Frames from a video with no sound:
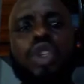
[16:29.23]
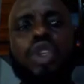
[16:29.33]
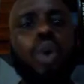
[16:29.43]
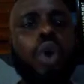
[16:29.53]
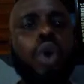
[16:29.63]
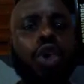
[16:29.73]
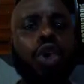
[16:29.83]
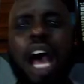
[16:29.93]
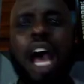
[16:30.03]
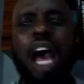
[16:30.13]
So
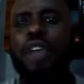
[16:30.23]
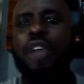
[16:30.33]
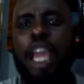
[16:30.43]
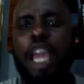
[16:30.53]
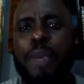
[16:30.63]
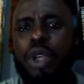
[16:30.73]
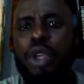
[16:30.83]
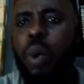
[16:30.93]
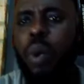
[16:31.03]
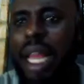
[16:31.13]
you have a
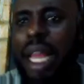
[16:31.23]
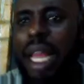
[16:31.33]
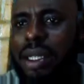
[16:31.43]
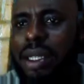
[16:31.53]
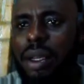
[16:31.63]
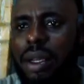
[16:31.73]
Bitcoin wallet,